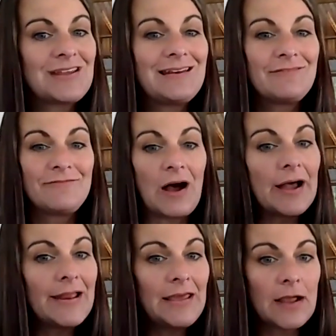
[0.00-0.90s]

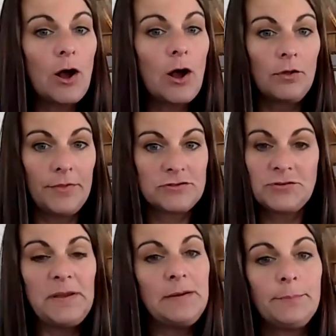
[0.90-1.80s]
inviting all those
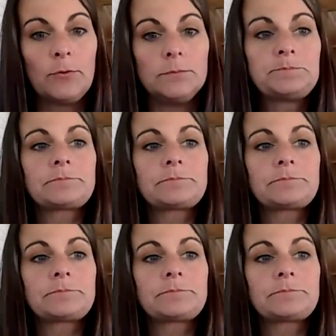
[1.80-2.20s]
people,